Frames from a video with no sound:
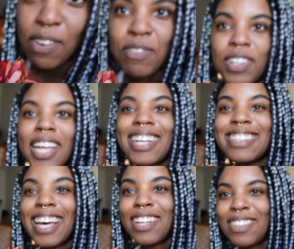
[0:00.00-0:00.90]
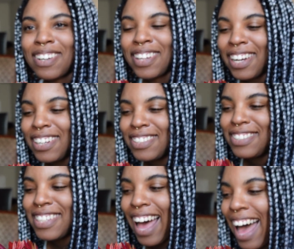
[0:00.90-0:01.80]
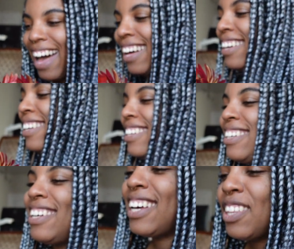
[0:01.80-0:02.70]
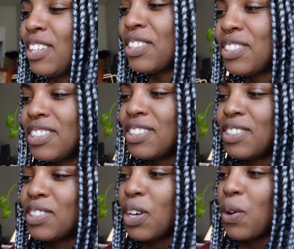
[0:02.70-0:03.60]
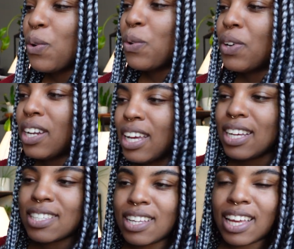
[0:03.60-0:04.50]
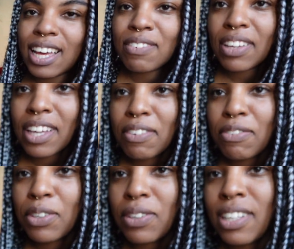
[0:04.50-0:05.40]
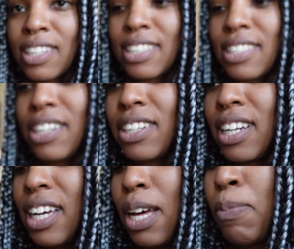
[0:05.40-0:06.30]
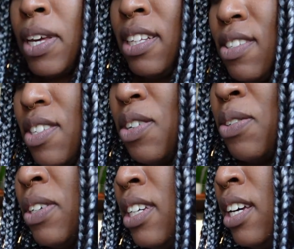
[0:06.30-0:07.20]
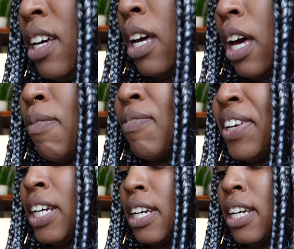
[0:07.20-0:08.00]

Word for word: for like ten dollars, and they're just so nice, and I have like a few lilies that are gonna come in, so I'm very